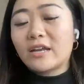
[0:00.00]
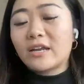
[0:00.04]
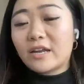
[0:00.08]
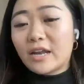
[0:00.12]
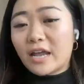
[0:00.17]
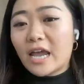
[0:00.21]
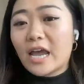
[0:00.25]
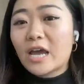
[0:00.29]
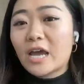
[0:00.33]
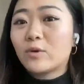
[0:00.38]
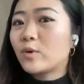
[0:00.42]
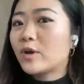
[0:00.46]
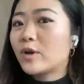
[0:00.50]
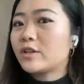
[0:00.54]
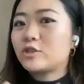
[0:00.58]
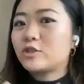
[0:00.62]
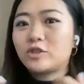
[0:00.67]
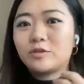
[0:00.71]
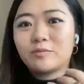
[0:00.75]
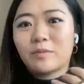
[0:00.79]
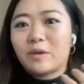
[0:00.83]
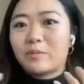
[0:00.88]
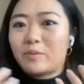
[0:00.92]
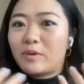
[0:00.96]
hand in hand with.
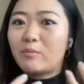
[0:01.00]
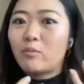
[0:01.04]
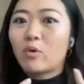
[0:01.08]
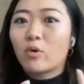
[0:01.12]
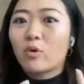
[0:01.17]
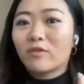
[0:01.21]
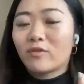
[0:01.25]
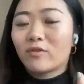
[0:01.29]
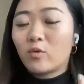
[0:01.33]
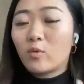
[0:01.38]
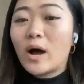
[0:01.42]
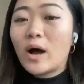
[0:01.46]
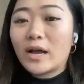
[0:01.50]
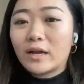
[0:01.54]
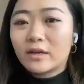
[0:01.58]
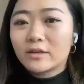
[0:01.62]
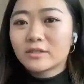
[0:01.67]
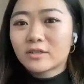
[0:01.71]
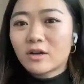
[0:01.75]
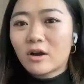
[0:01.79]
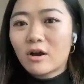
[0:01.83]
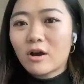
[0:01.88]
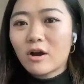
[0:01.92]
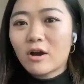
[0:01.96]
She might be more of a
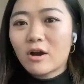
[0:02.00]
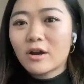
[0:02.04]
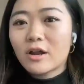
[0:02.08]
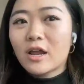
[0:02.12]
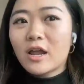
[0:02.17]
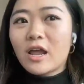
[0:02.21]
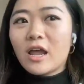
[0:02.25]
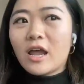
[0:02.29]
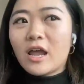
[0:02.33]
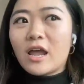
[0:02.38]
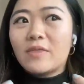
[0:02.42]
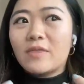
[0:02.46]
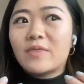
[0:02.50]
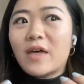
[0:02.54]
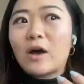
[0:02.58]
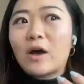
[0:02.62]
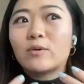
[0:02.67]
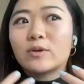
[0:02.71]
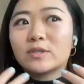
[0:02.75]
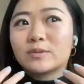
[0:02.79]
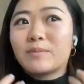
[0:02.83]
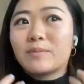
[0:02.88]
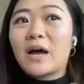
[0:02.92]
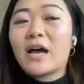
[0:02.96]
wild card. And
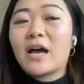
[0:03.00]
that was